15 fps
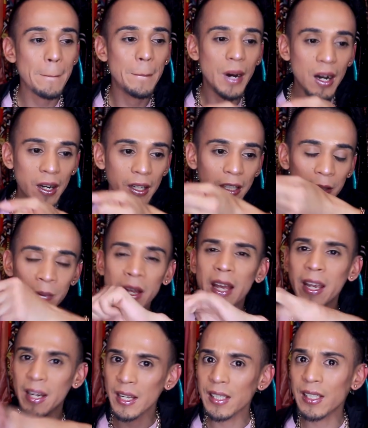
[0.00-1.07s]
but
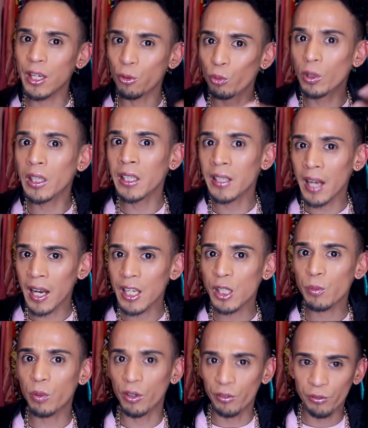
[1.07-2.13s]
it is a really nice
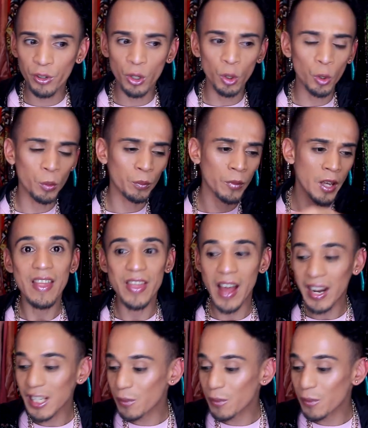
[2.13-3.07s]
perfume. That